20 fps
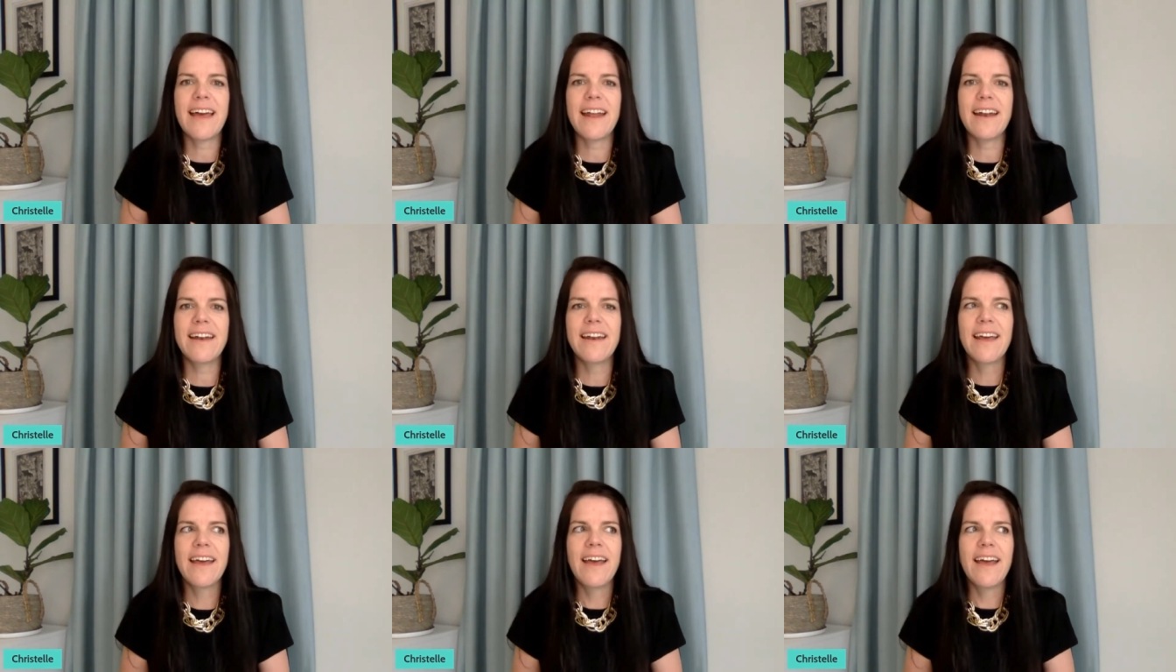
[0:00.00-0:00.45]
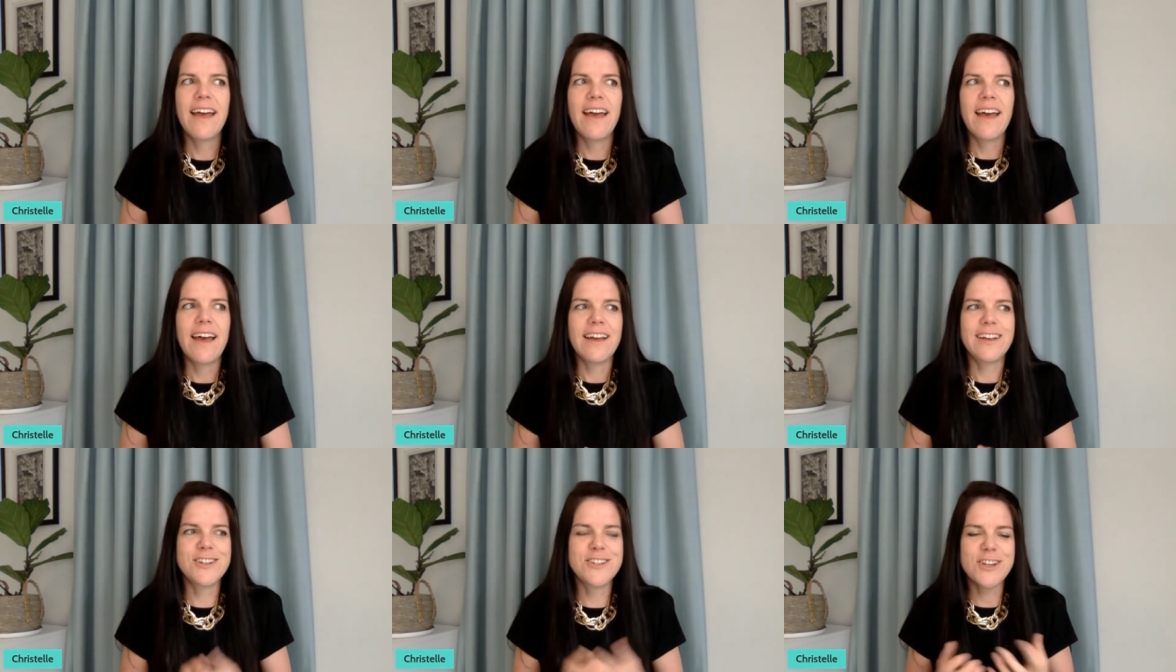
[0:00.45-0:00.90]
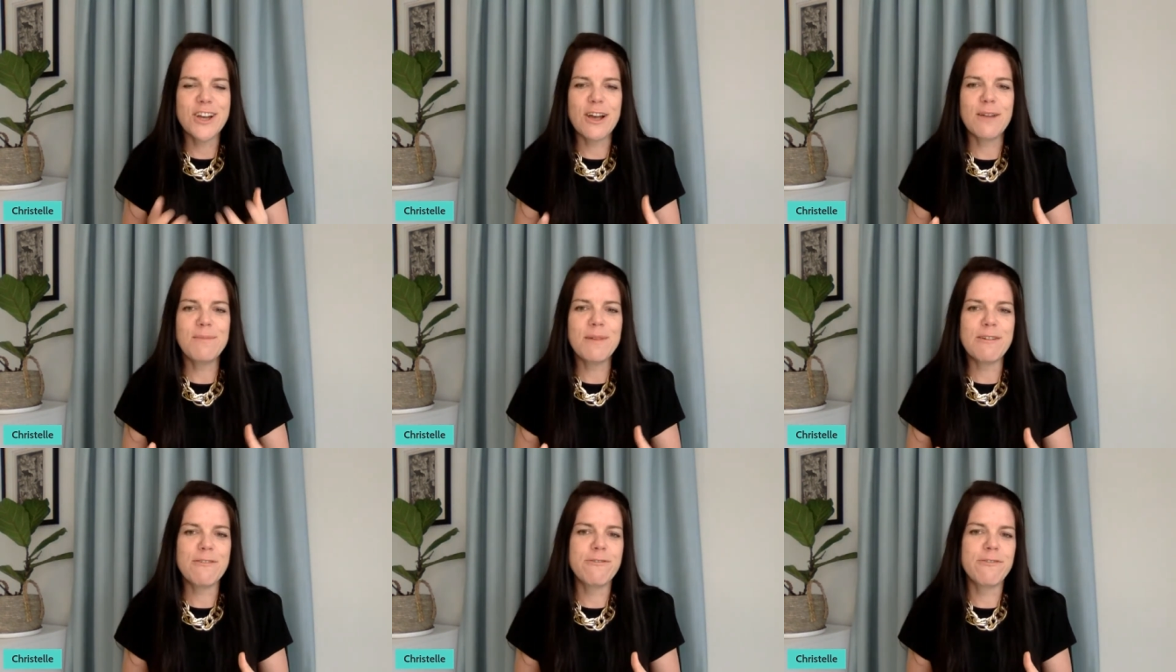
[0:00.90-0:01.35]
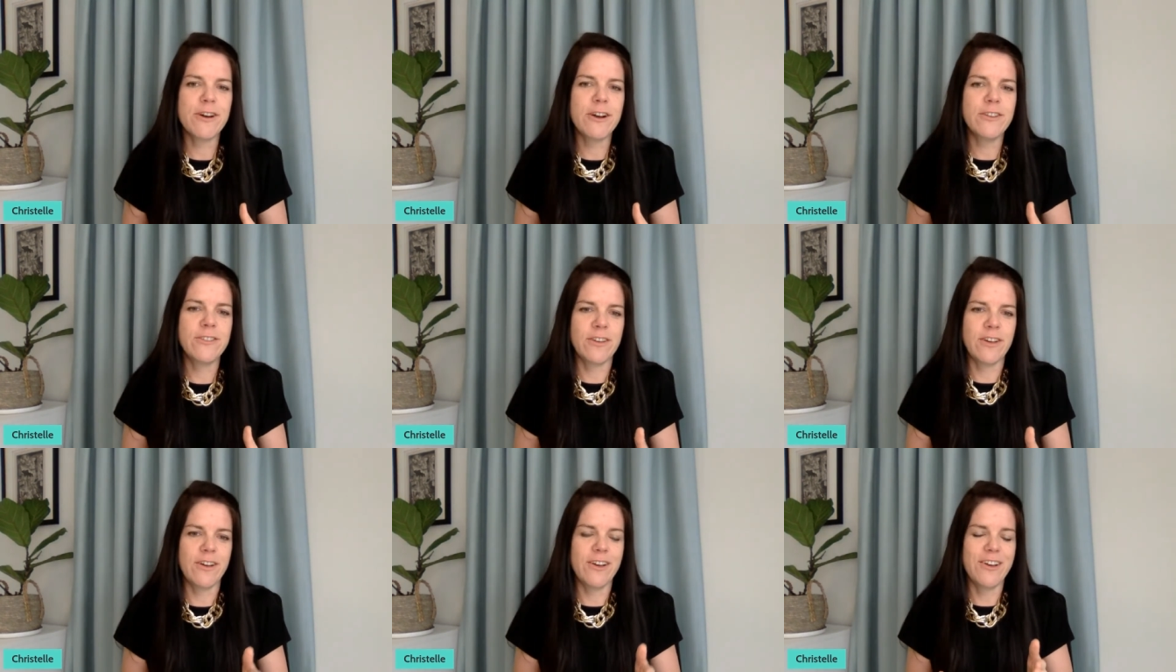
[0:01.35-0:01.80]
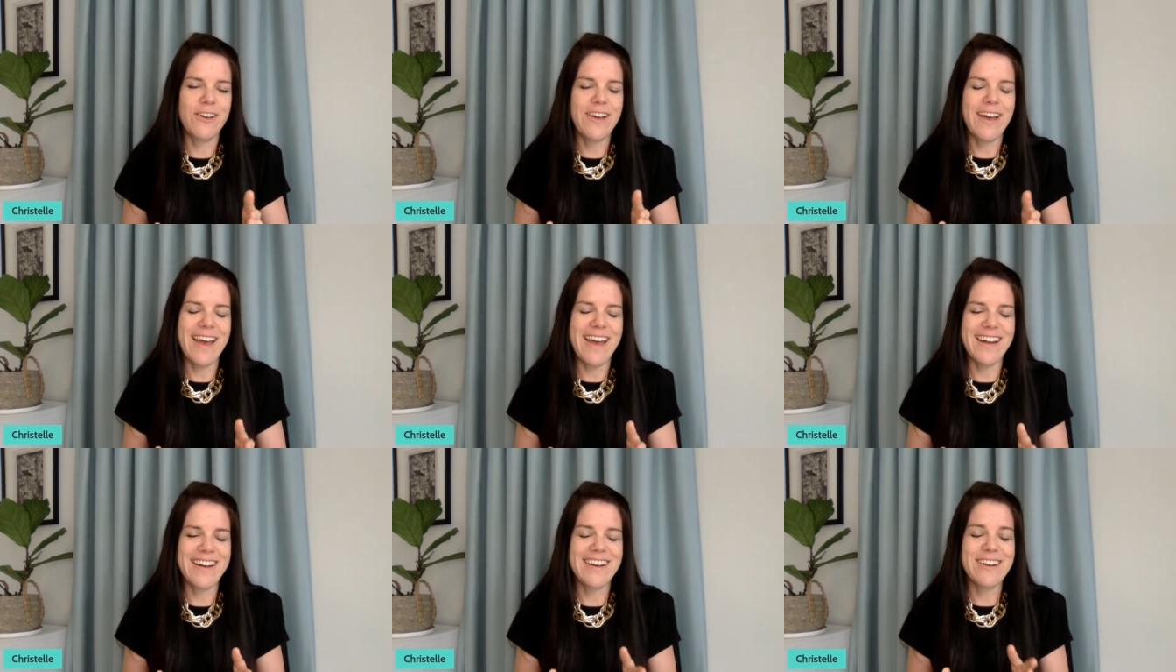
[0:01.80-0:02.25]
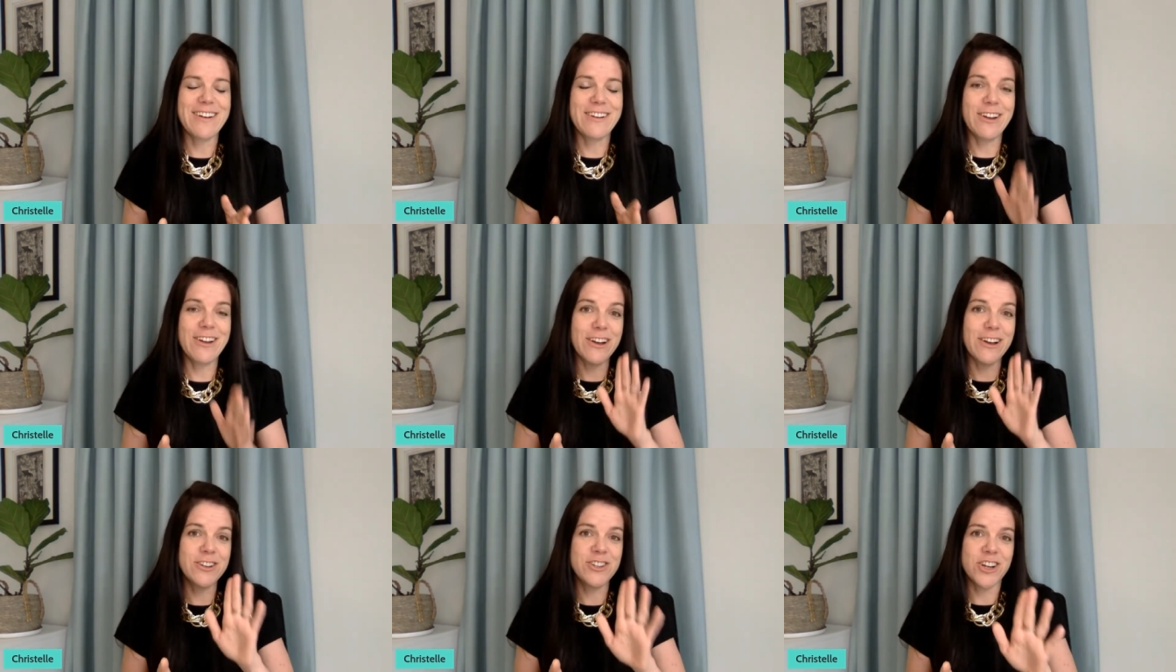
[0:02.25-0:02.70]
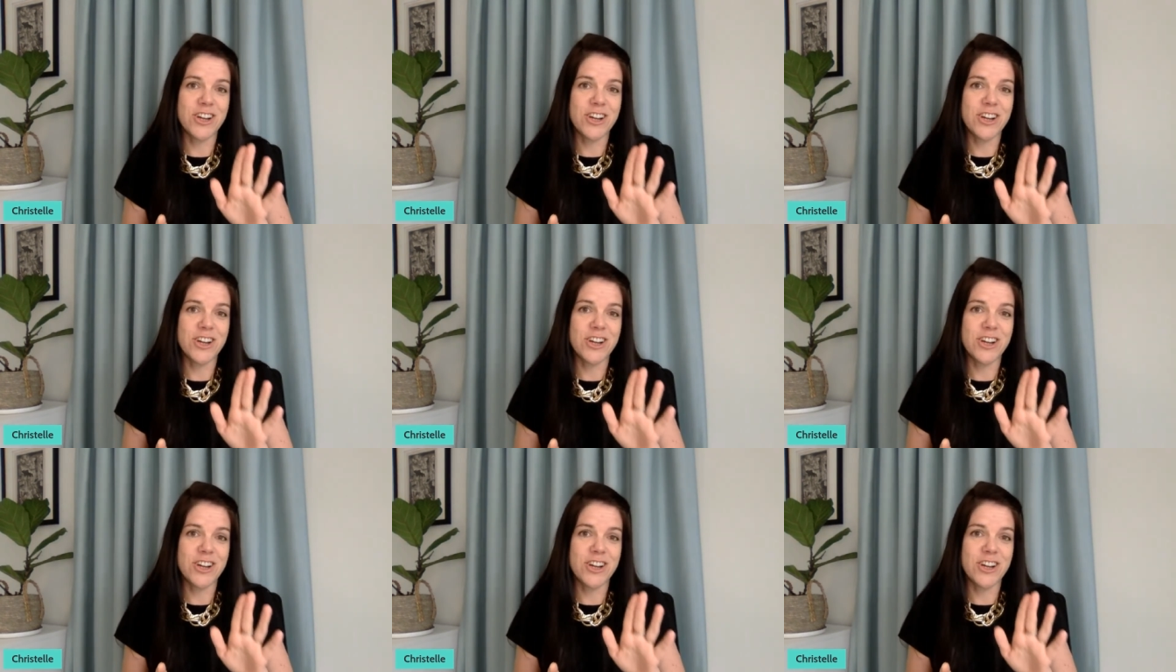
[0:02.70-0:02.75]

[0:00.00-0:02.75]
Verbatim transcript: And he showed me a photo, and no